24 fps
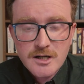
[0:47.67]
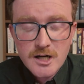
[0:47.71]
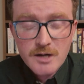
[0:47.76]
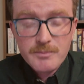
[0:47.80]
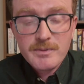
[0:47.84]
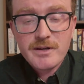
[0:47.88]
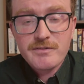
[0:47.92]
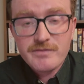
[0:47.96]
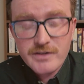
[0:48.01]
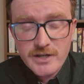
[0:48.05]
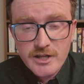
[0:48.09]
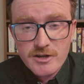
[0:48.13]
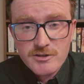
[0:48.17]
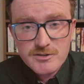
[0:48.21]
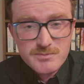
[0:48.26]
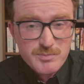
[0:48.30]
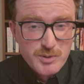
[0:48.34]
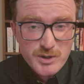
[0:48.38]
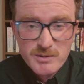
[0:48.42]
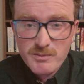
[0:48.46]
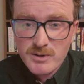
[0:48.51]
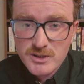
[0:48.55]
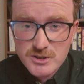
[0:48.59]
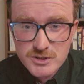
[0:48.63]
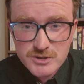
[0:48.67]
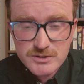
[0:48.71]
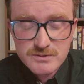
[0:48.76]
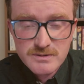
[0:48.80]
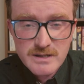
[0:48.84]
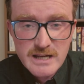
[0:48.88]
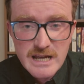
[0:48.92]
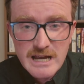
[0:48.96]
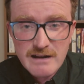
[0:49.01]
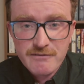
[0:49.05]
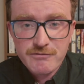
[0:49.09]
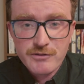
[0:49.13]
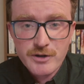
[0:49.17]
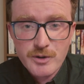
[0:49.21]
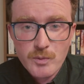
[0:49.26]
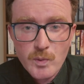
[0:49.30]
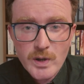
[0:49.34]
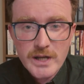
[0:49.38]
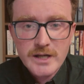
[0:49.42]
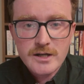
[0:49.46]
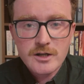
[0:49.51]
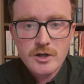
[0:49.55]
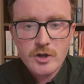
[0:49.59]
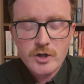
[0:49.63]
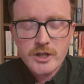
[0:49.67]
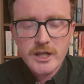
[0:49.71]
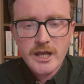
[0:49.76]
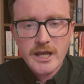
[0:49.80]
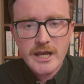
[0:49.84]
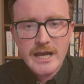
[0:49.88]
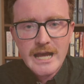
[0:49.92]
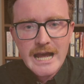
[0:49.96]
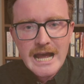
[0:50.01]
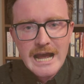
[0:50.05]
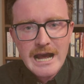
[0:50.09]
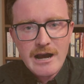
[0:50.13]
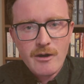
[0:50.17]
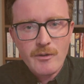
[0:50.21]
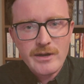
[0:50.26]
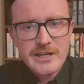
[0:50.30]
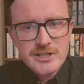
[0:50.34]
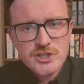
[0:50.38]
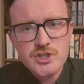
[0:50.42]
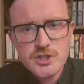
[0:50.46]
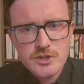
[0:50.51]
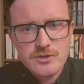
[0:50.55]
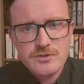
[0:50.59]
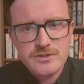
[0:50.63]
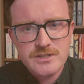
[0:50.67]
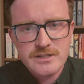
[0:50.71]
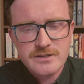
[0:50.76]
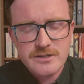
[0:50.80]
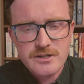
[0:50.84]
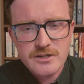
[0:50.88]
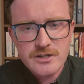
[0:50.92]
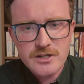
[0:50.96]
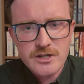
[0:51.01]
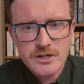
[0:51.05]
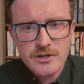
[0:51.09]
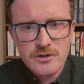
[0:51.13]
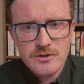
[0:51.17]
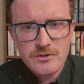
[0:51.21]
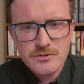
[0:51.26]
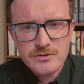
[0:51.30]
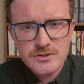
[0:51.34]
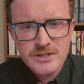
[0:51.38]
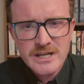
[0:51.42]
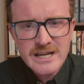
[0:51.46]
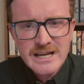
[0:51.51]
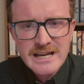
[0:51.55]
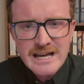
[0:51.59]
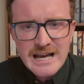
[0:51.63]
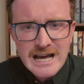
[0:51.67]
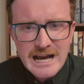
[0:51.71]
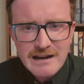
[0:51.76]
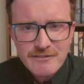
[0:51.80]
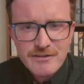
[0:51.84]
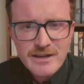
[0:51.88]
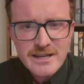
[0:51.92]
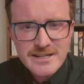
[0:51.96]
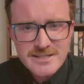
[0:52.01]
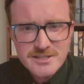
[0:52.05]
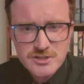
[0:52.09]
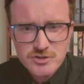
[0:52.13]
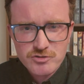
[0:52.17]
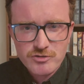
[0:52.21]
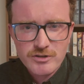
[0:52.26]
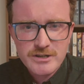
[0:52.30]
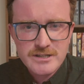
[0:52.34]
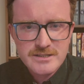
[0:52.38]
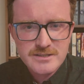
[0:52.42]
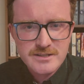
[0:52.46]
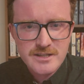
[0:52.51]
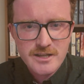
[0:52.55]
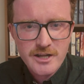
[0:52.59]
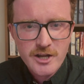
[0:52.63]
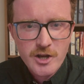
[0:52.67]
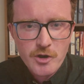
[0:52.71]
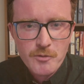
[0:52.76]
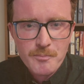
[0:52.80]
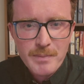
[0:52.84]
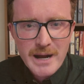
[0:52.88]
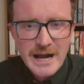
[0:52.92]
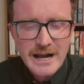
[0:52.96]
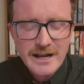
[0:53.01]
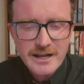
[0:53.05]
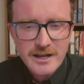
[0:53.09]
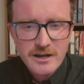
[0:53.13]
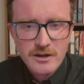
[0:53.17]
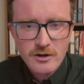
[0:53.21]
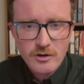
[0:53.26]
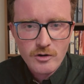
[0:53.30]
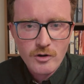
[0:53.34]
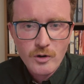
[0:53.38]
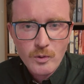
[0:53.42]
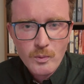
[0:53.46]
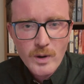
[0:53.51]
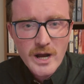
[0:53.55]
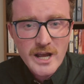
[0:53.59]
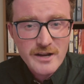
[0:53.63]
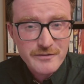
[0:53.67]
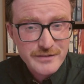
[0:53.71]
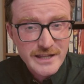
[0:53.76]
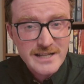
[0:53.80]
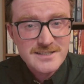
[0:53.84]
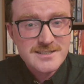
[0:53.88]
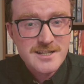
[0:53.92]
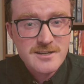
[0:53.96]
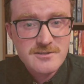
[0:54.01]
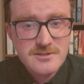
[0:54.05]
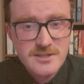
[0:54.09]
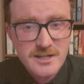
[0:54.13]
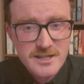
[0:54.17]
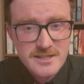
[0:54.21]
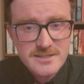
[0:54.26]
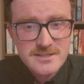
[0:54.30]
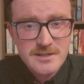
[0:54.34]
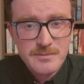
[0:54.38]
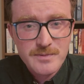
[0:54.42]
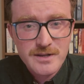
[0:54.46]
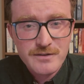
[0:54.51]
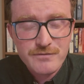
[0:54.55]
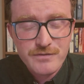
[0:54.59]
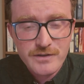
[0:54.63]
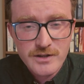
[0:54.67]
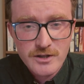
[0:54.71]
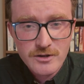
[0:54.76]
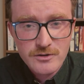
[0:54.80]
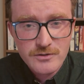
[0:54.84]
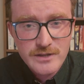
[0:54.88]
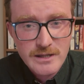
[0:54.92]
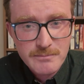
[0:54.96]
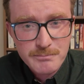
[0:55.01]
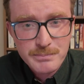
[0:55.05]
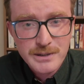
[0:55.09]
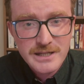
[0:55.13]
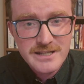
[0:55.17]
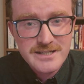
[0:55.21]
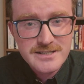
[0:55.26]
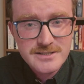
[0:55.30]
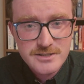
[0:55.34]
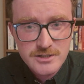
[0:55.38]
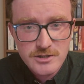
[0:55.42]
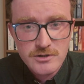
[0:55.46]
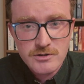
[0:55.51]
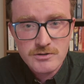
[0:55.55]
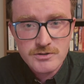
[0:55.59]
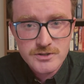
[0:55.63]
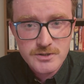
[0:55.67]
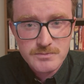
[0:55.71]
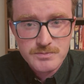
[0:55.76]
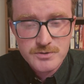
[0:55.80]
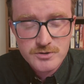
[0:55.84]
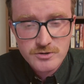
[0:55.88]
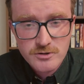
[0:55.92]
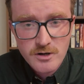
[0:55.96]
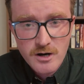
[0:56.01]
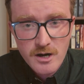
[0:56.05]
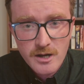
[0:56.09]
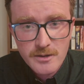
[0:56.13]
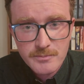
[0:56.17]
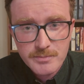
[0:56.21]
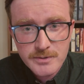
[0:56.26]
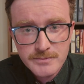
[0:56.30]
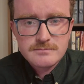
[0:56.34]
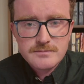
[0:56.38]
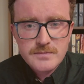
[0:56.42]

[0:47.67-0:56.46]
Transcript: I make videos pretty much every week looking at how issues in the news have histories that go back a long way. If that sounds like it's something for you, then please do subscribe.